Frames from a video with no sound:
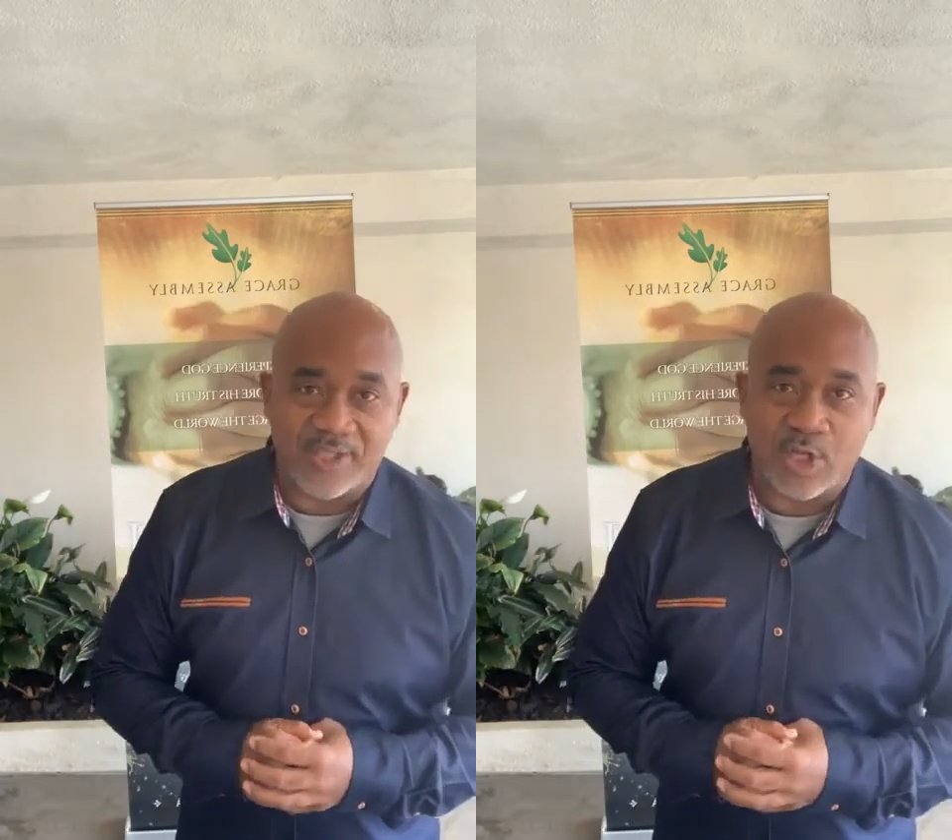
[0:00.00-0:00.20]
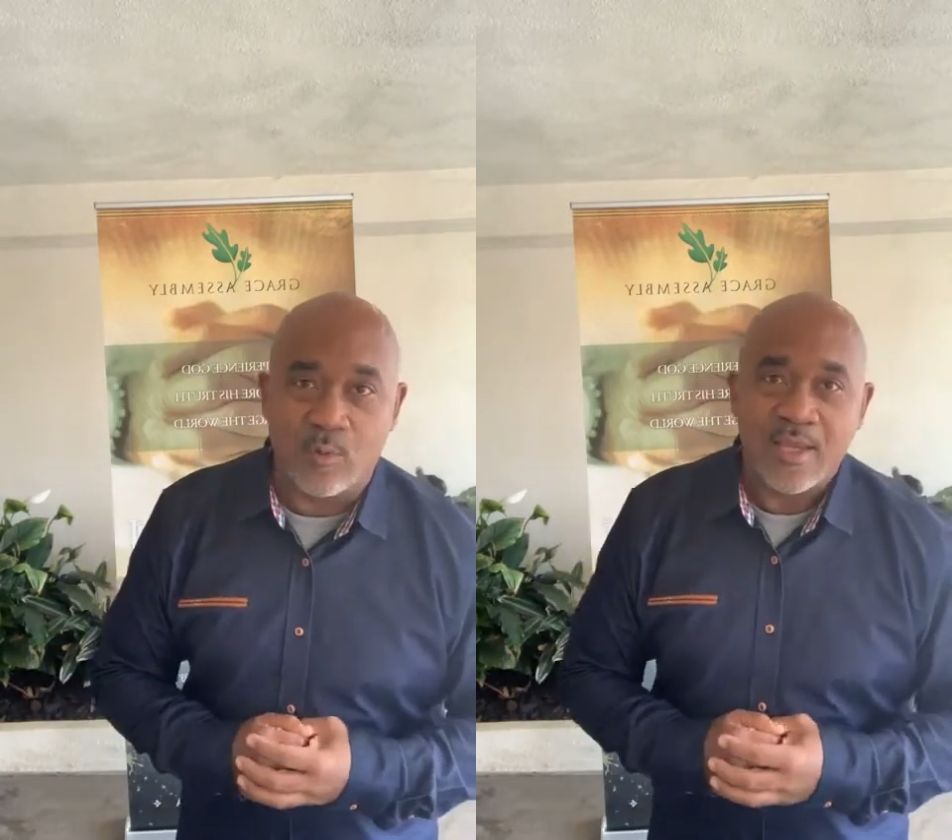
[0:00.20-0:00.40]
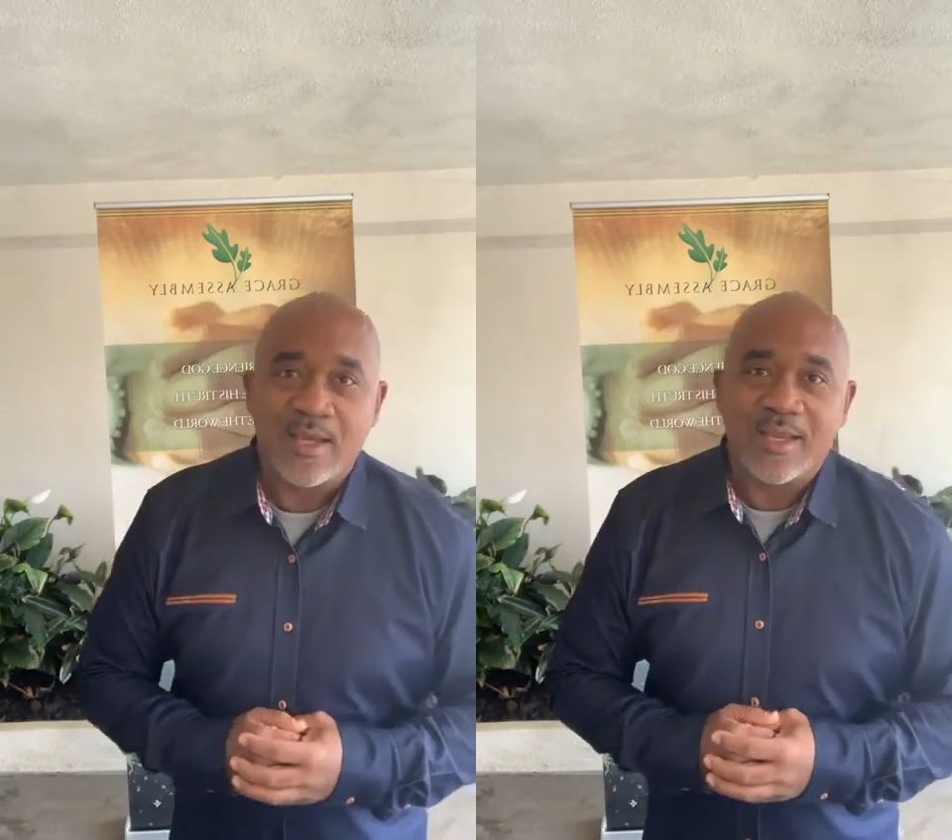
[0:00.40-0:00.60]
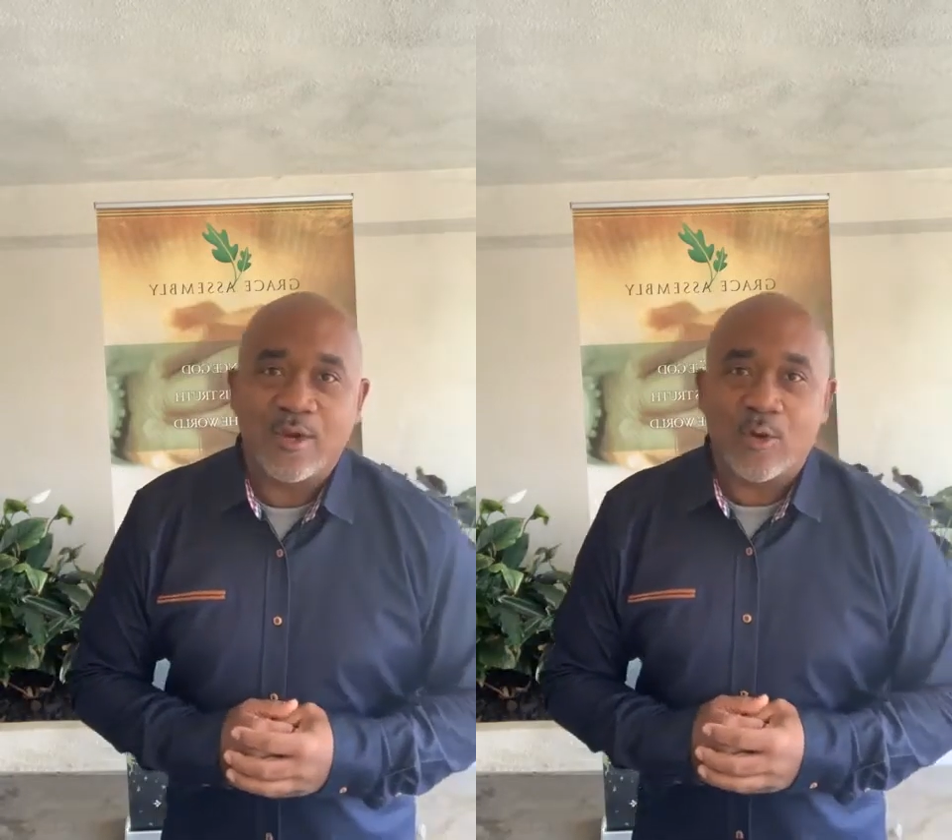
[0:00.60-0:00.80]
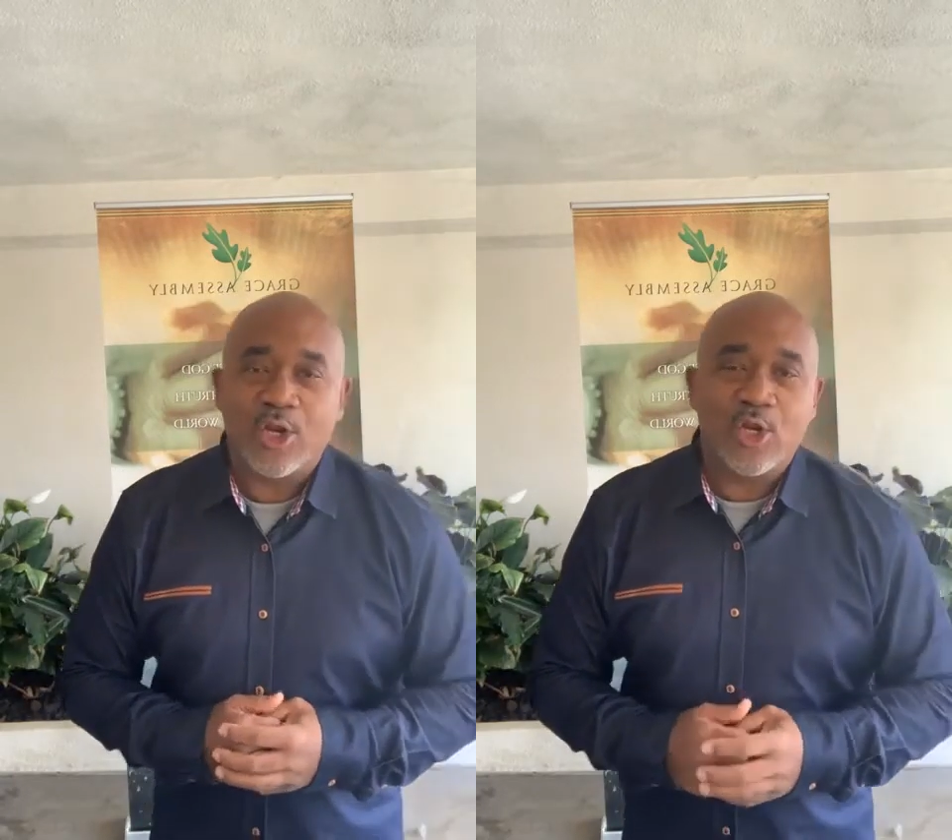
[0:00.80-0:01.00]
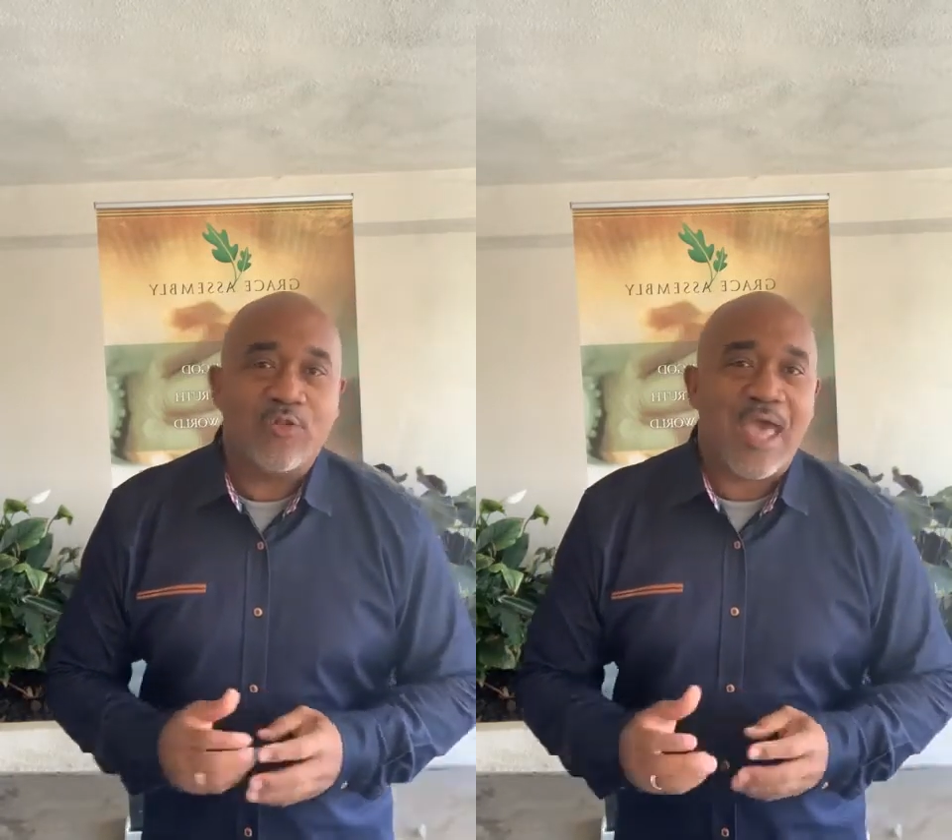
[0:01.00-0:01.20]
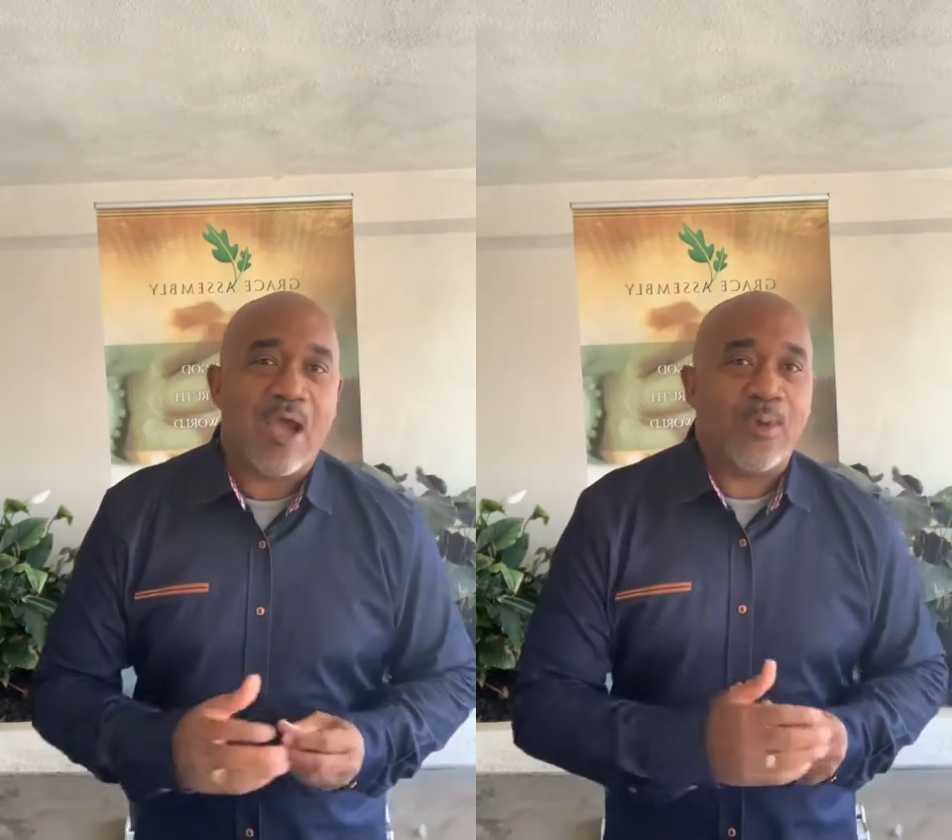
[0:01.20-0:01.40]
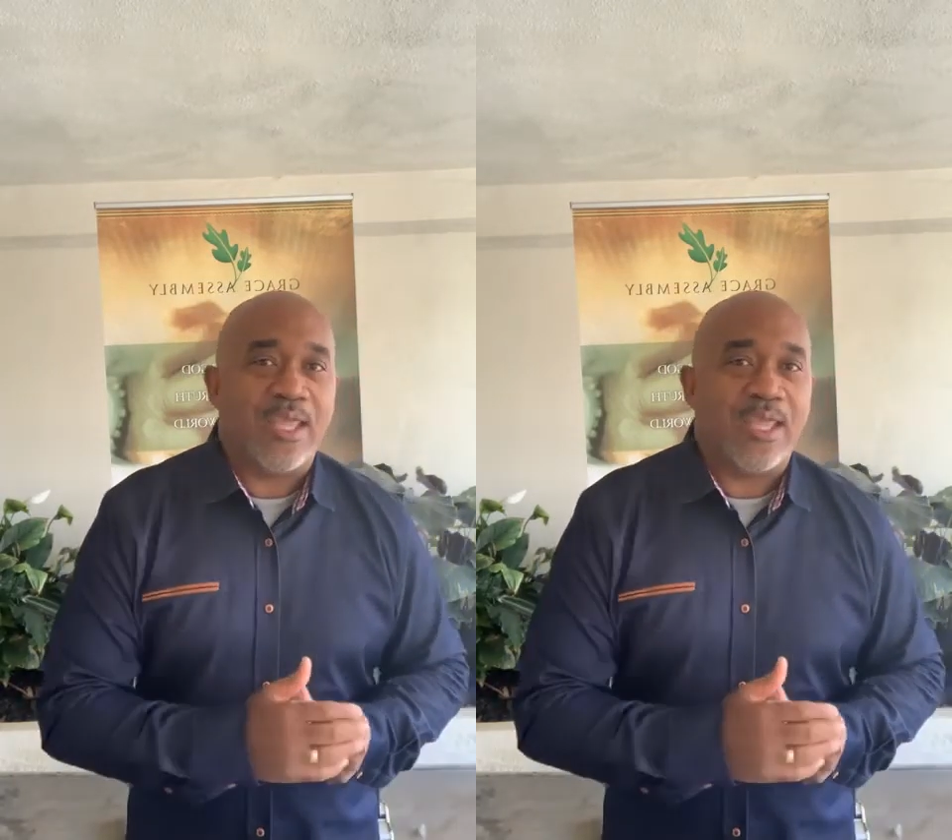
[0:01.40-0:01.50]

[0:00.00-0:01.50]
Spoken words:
And so in order to do that,